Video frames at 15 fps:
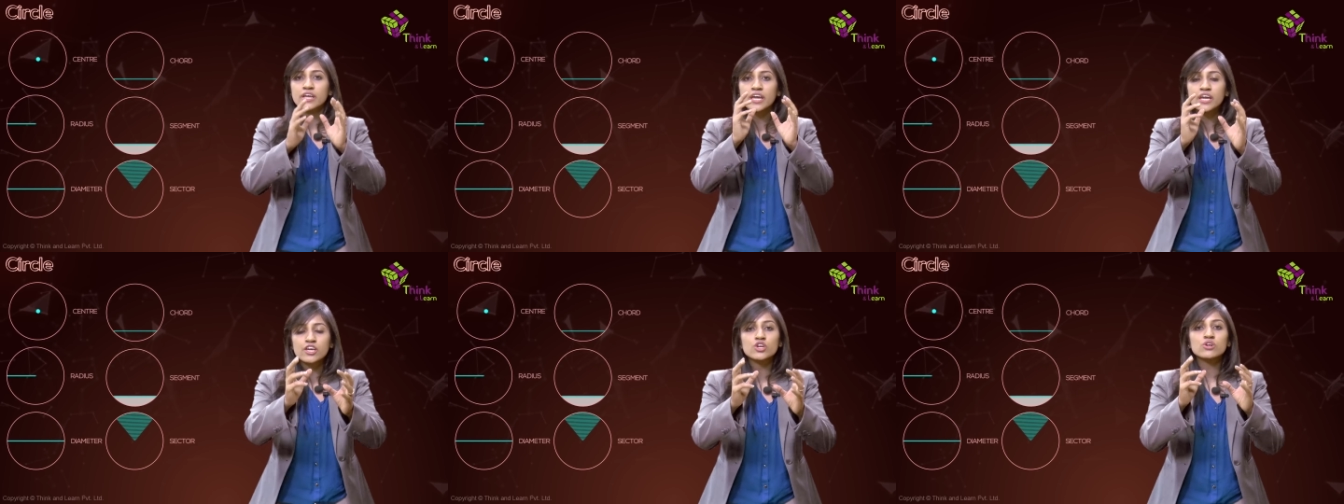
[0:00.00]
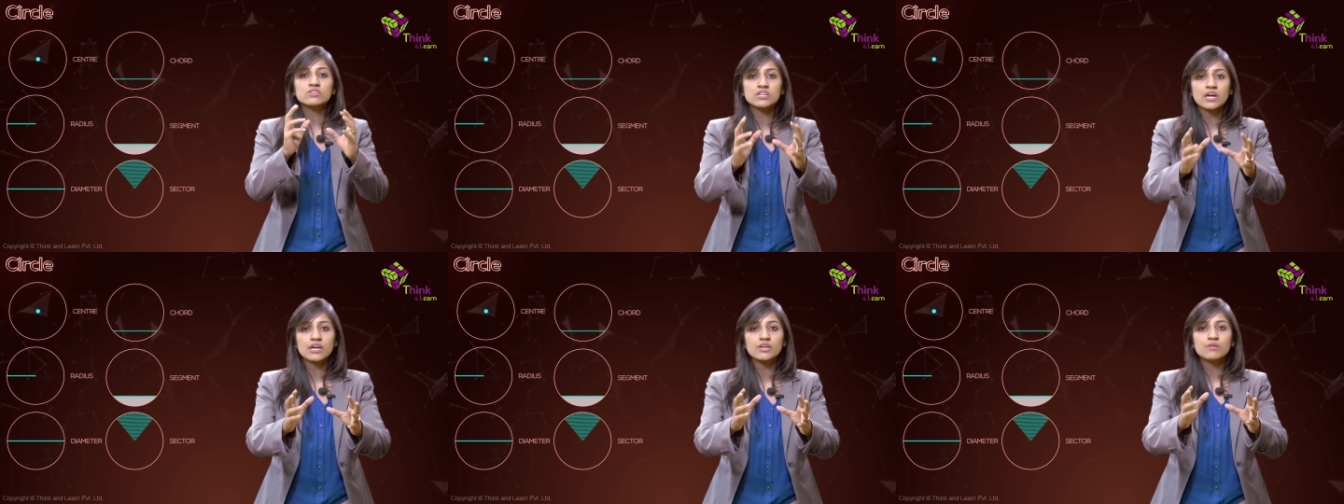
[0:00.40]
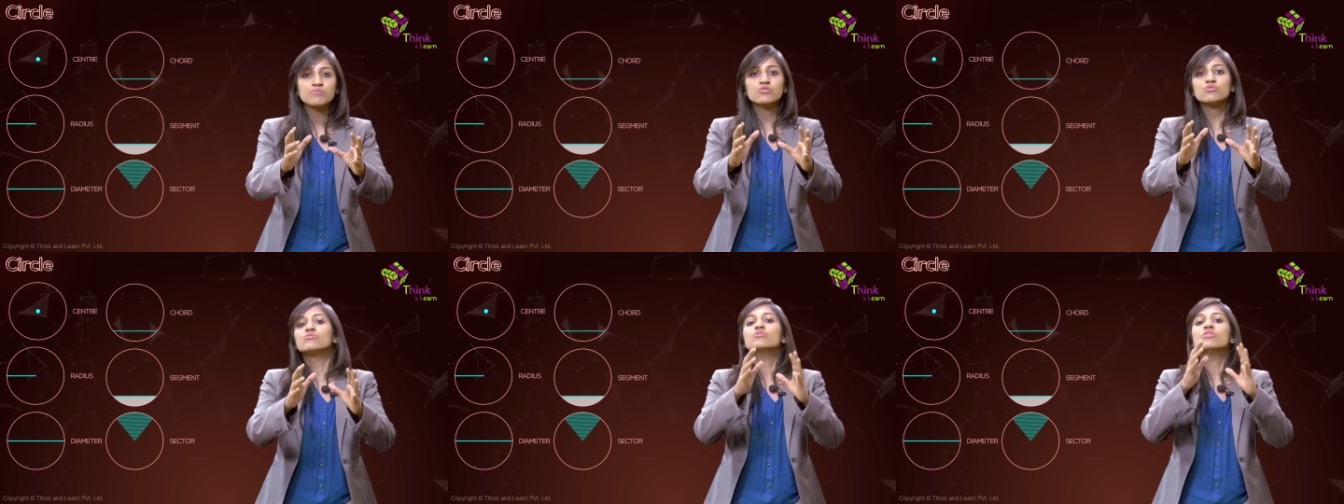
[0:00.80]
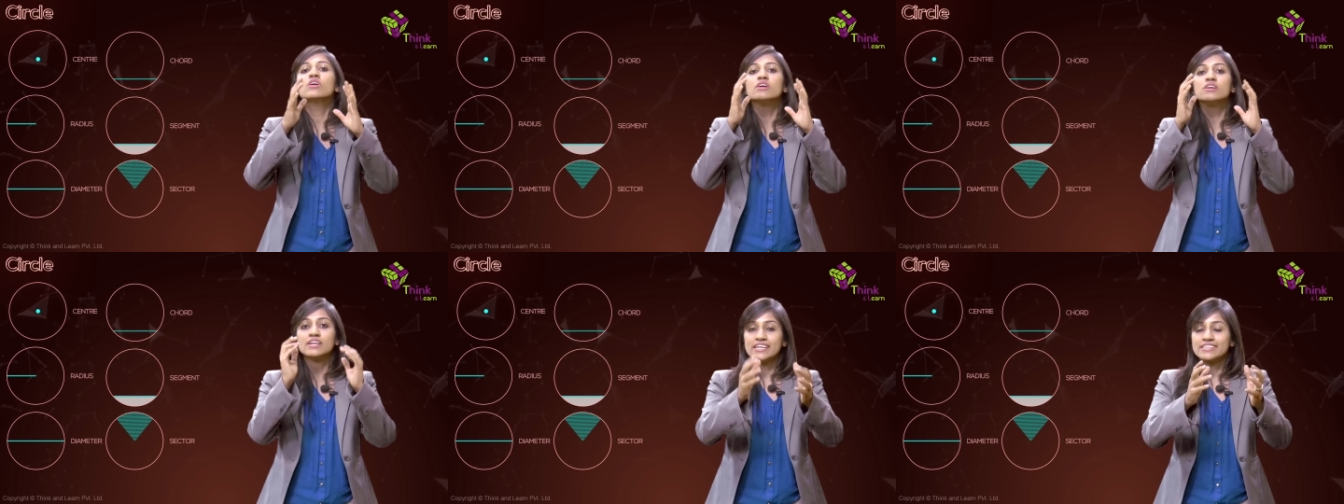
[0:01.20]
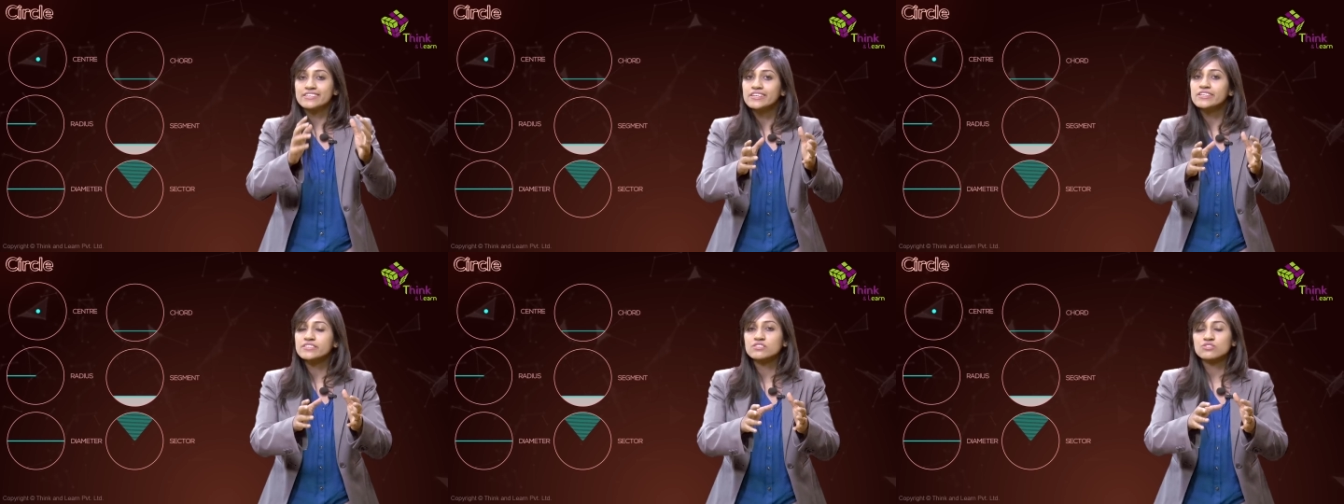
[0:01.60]
Take your time to
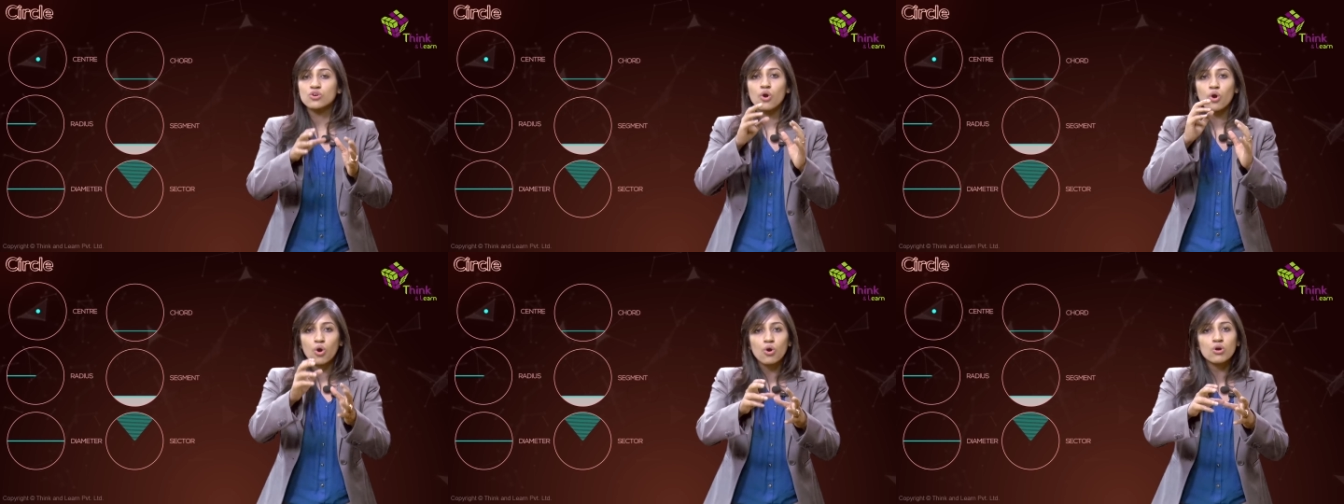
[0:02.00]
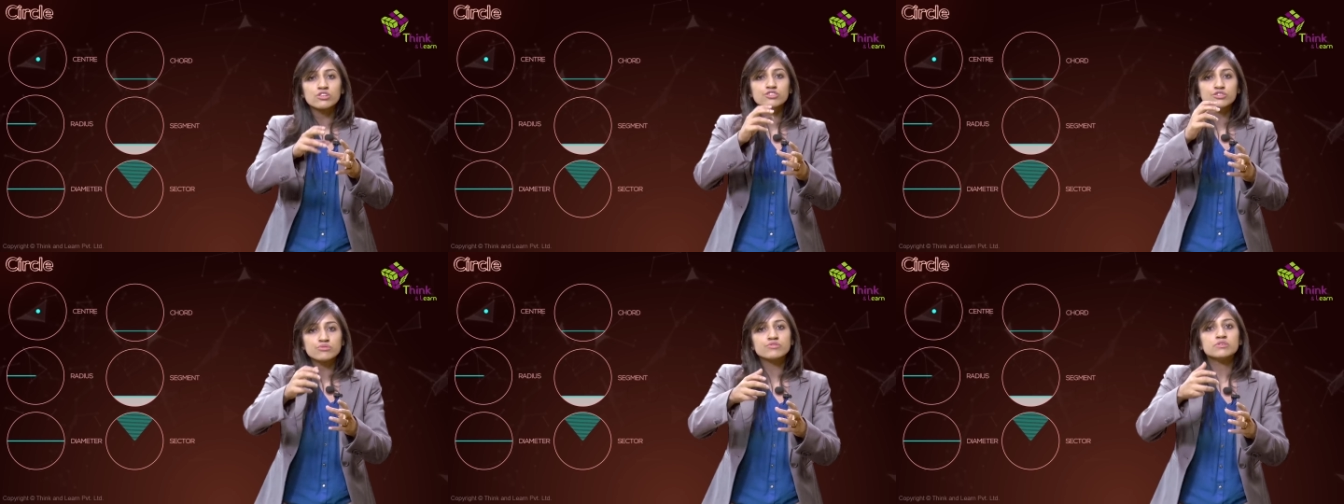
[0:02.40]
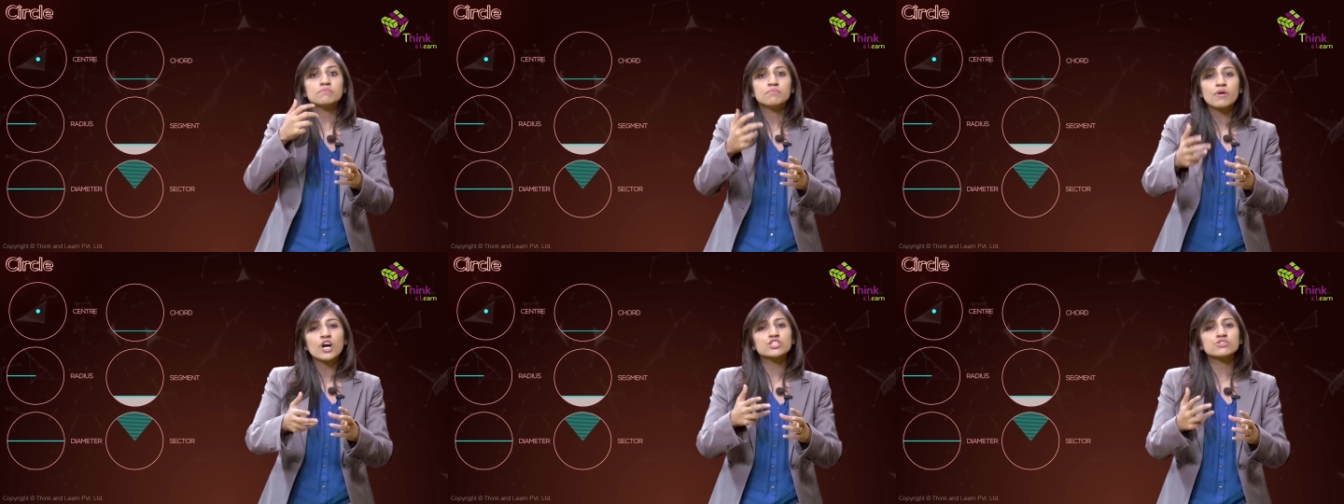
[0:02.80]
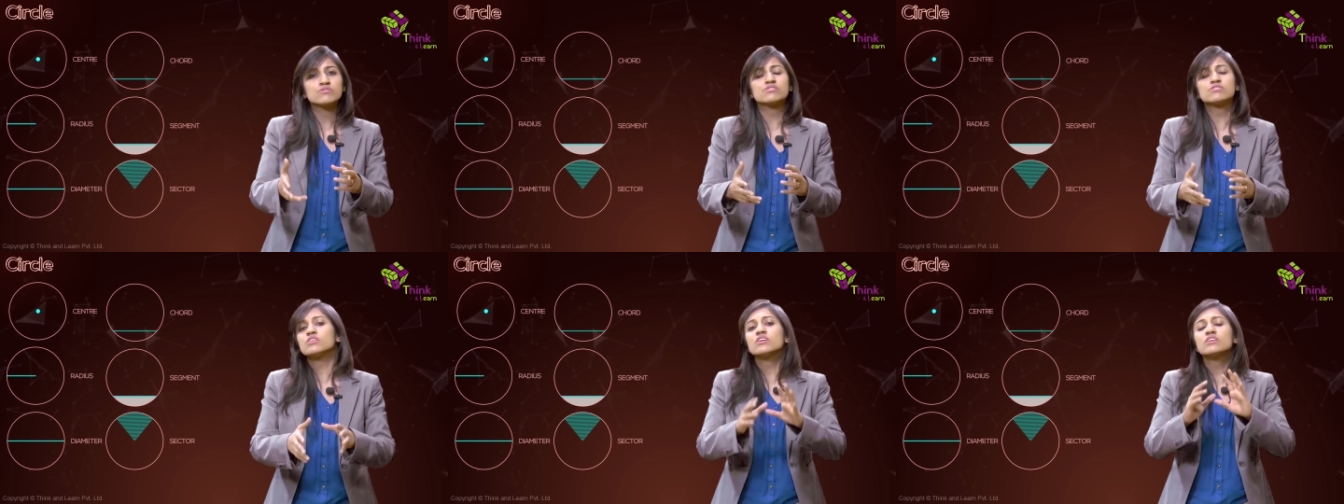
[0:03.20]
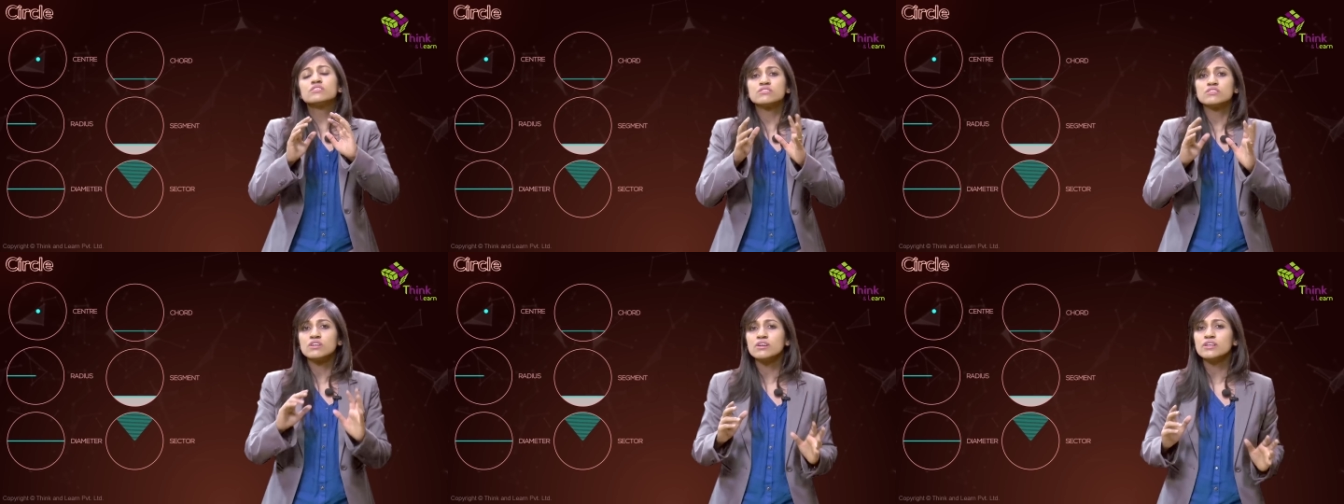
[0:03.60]
digest all the different parts of the circle.
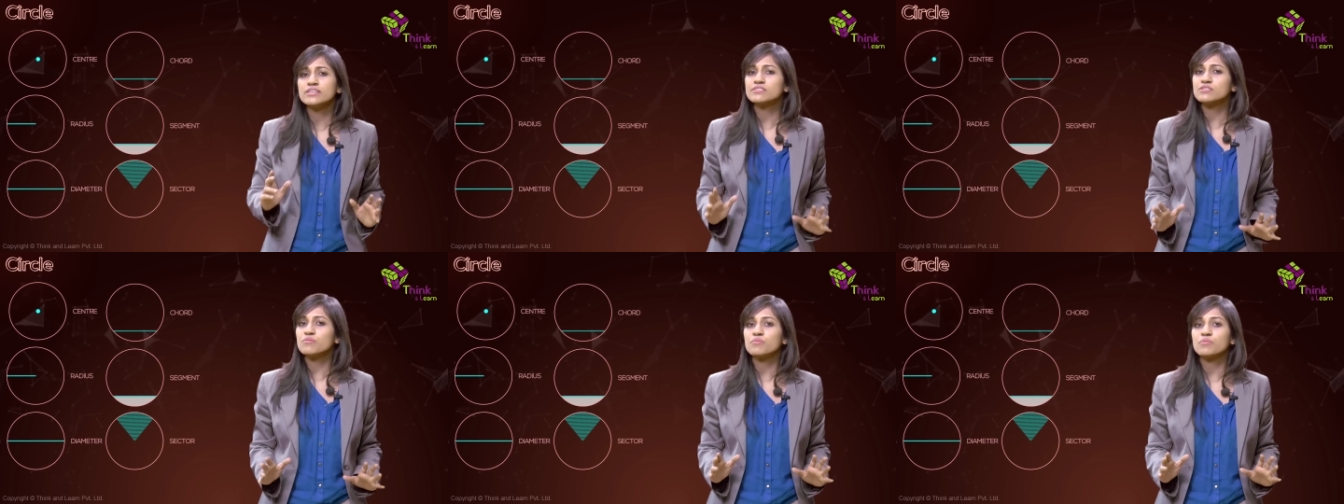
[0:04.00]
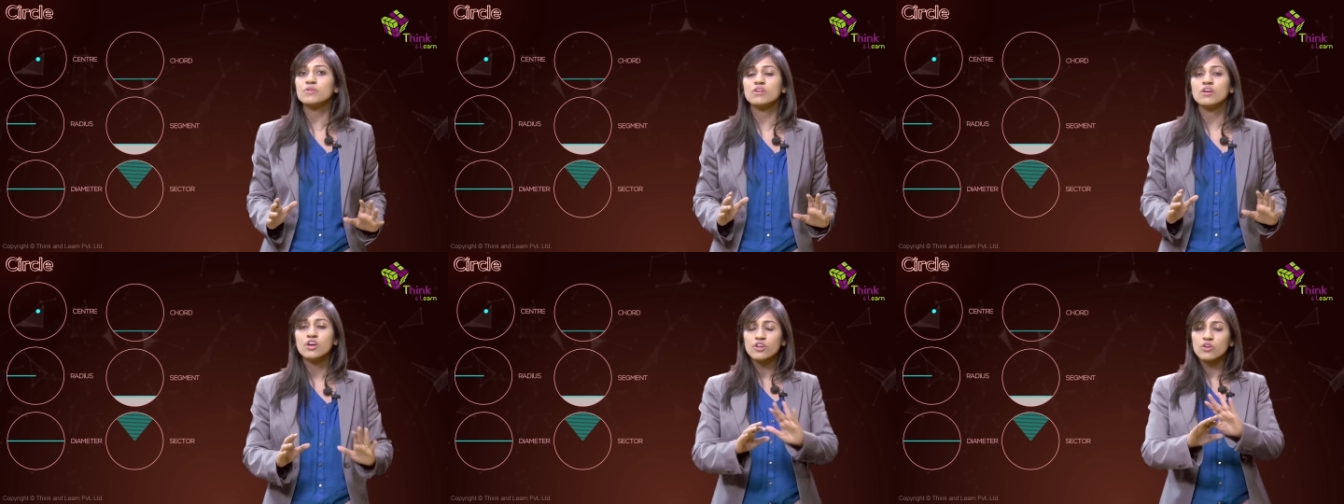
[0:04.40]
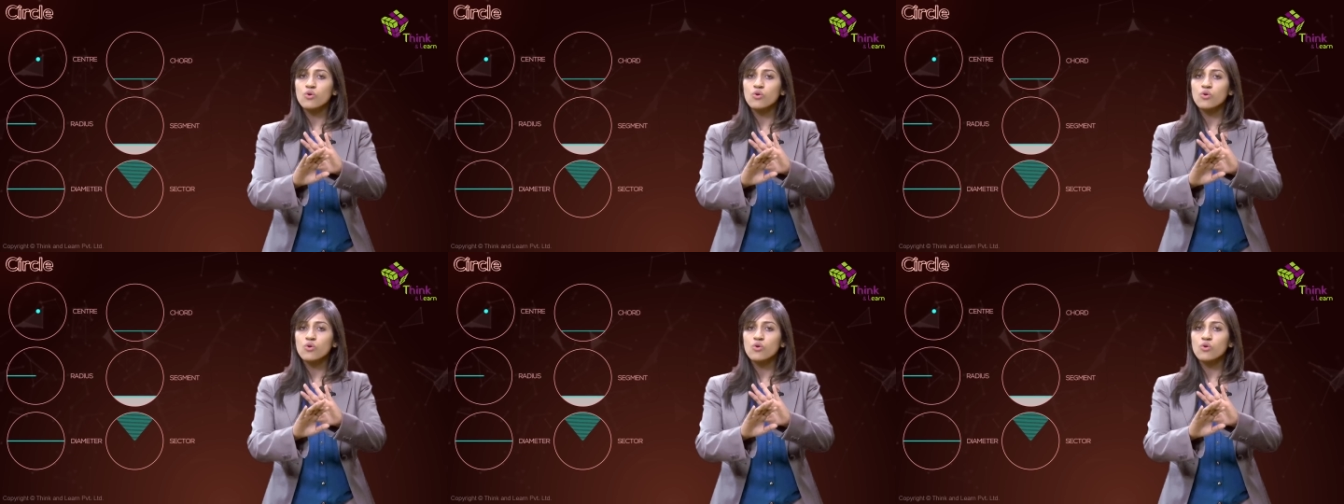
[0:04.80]
It's really simple.